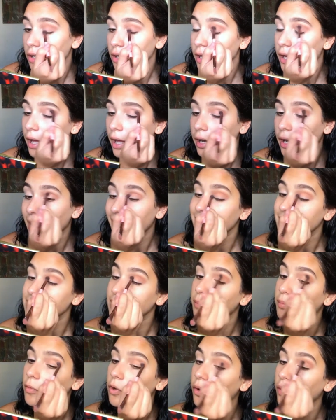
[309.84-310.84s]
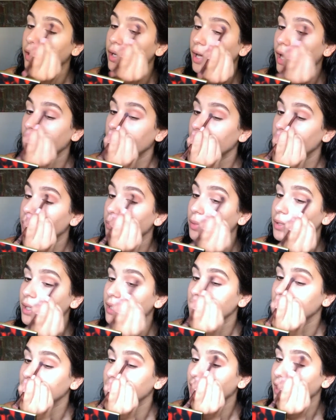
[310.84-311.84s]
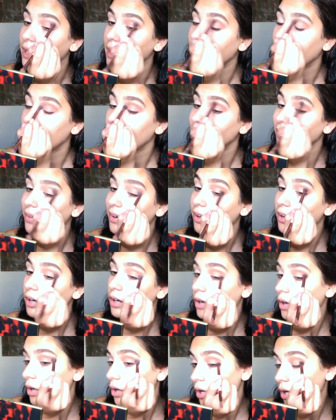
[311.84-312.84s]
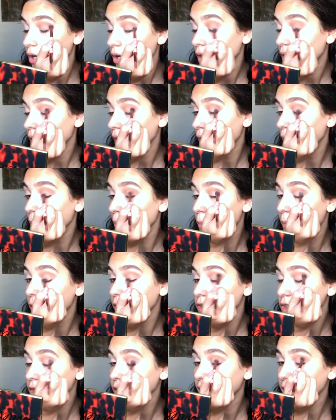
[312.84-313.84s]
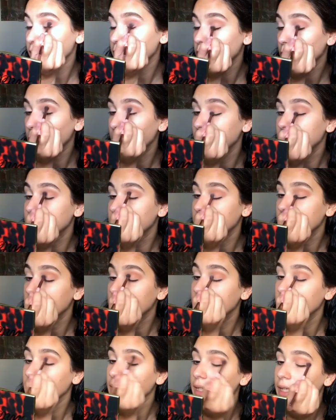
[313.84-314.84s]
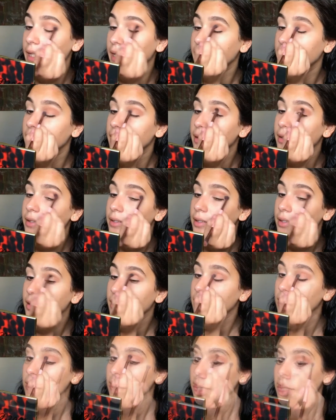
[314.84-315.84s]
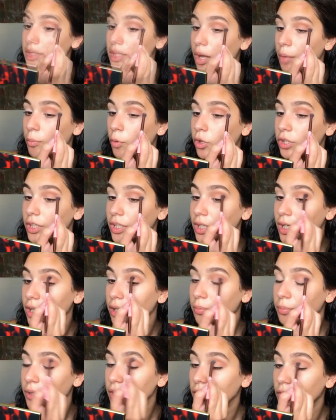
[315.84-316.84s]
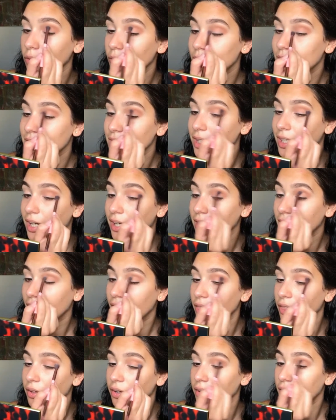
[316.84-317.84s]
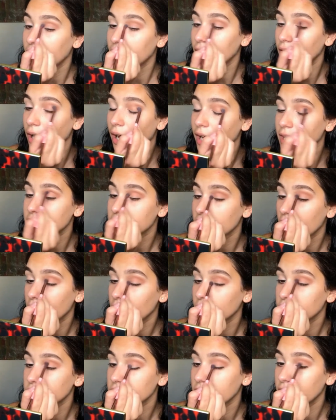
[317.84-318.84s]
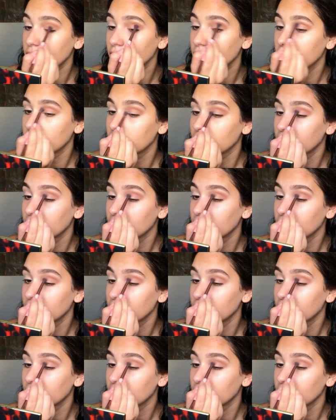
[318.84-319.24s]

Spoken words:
And as I'm going ahead and blending it out, I'm pushing it towards the lid since I'm only going to be using another eyeshadow shade.